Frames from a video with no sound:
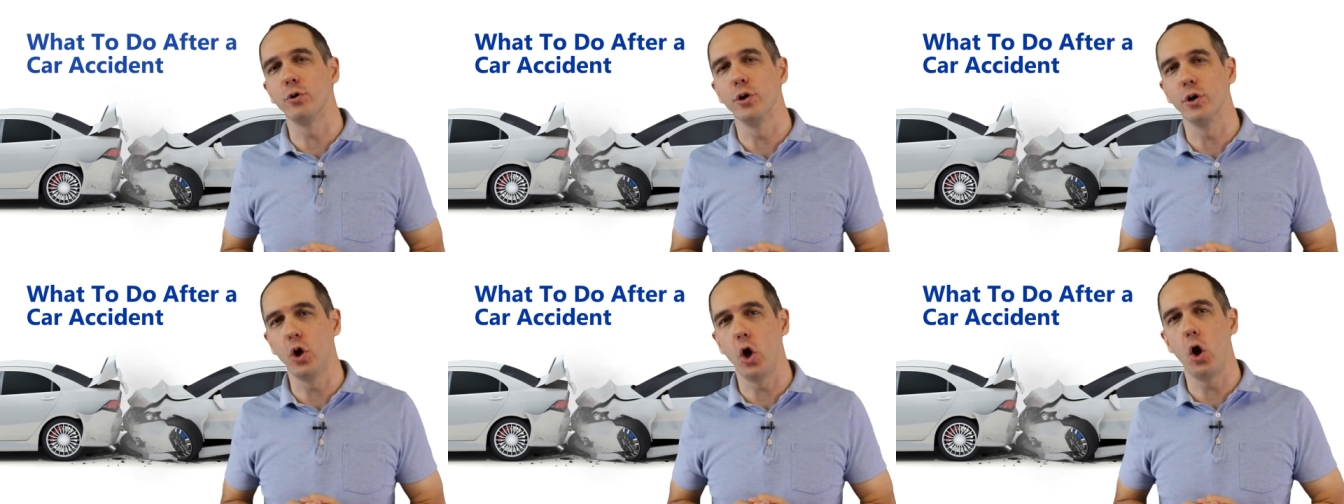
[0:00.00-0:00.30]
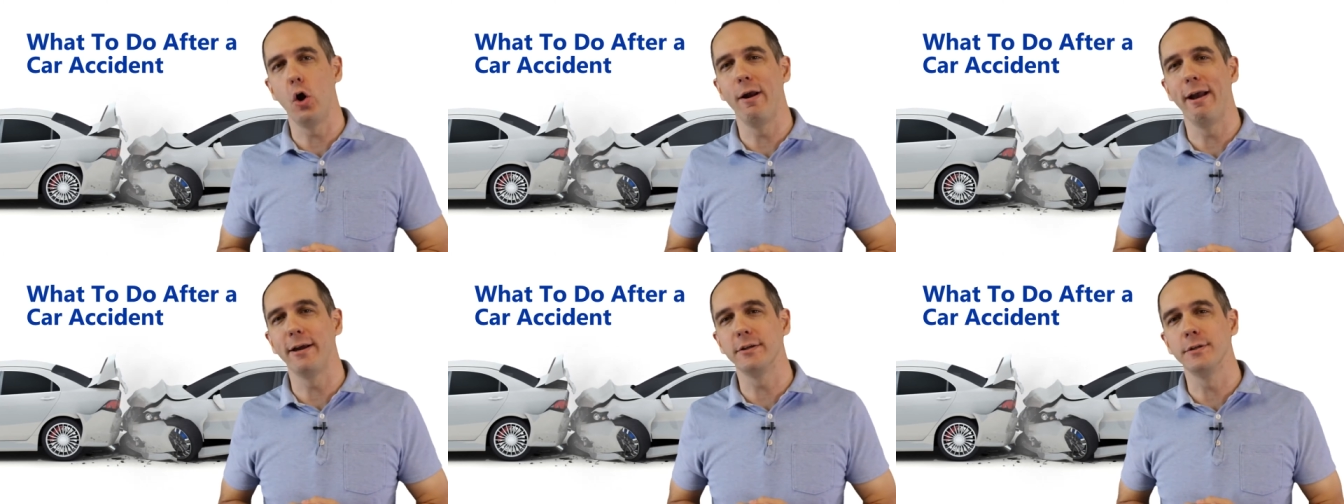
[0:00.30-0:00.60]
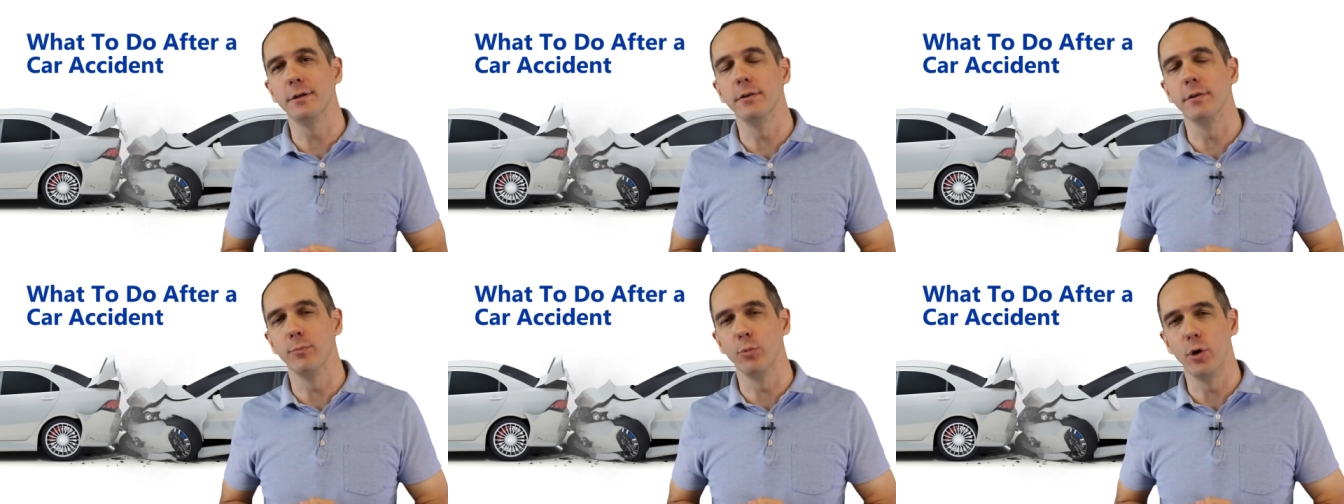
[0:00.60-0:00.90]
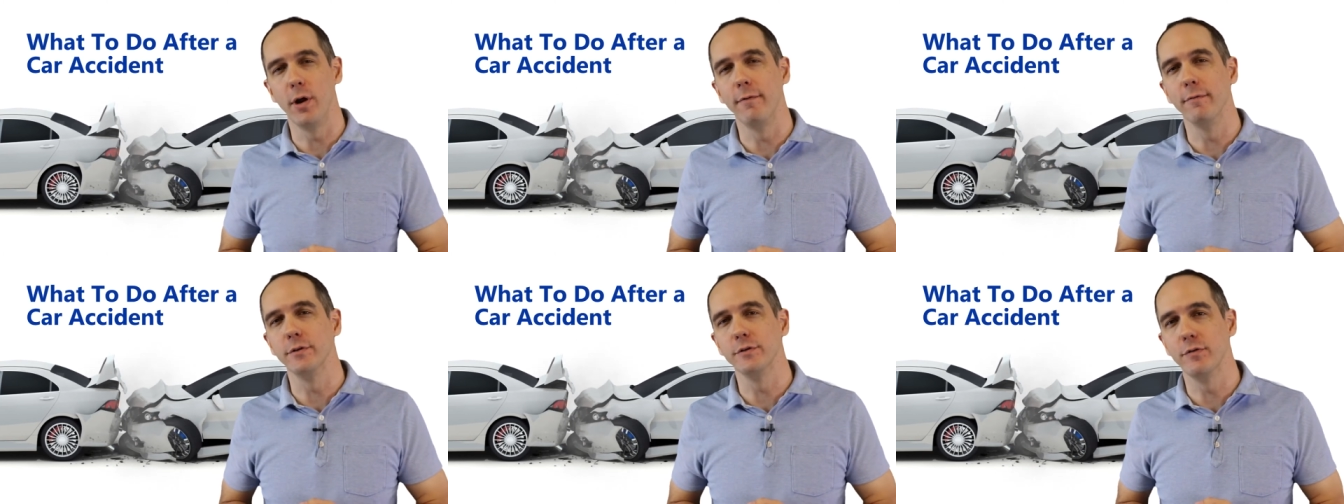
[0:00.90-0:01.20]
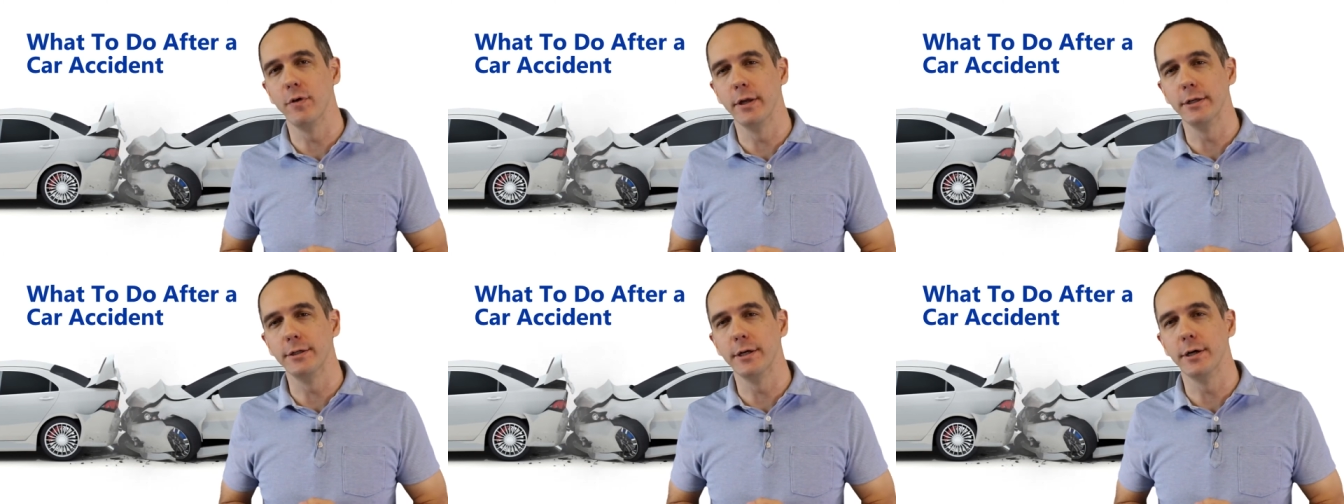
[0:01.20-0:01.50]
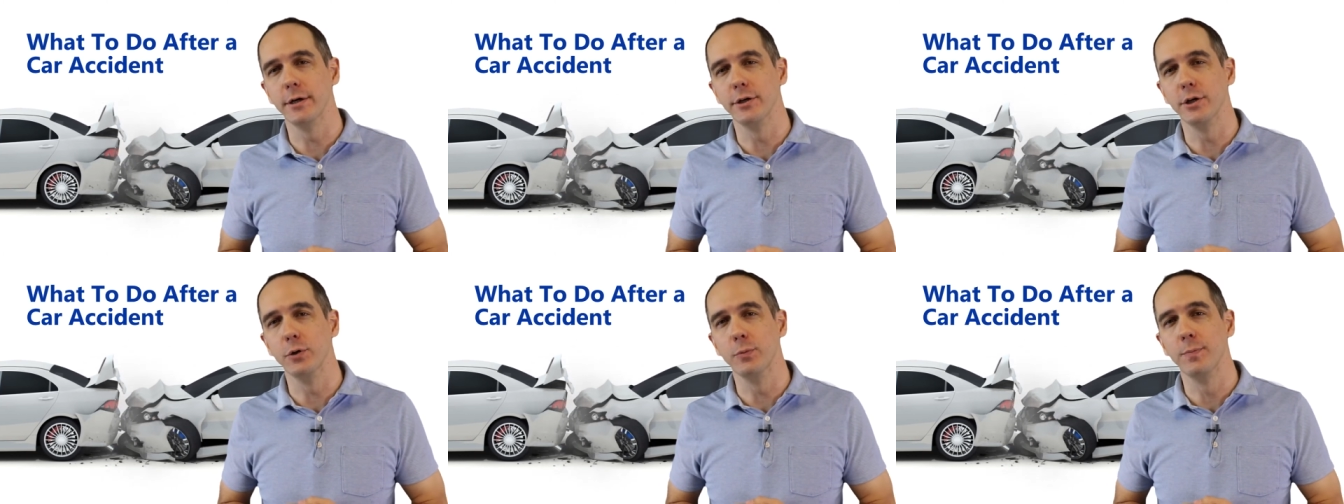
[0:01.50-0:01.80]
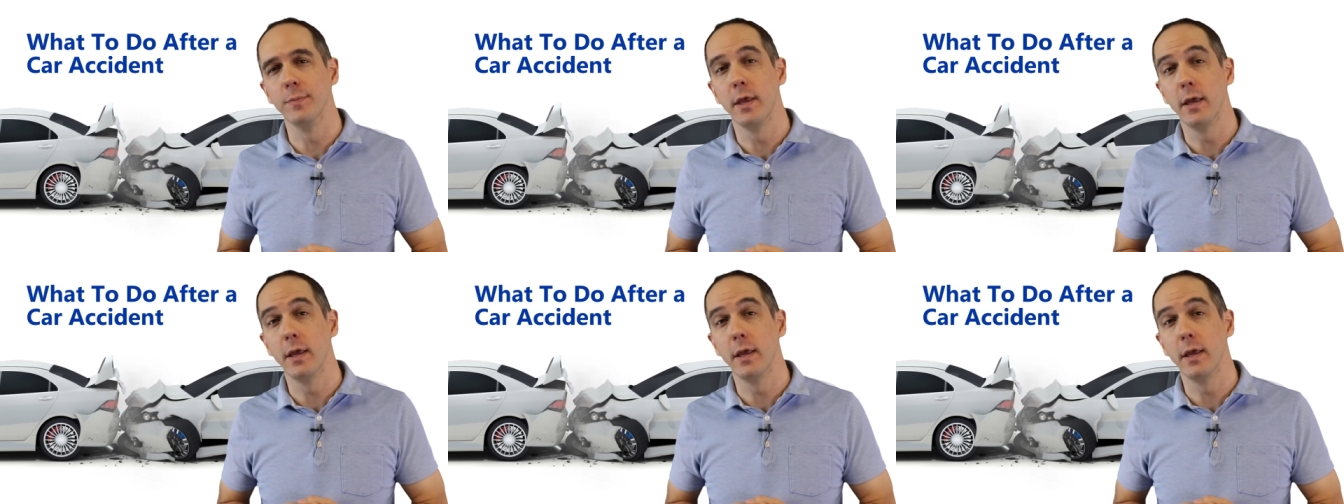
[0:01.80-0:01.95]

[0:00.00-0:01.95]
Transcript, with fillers: a car accident in the province of Ontario.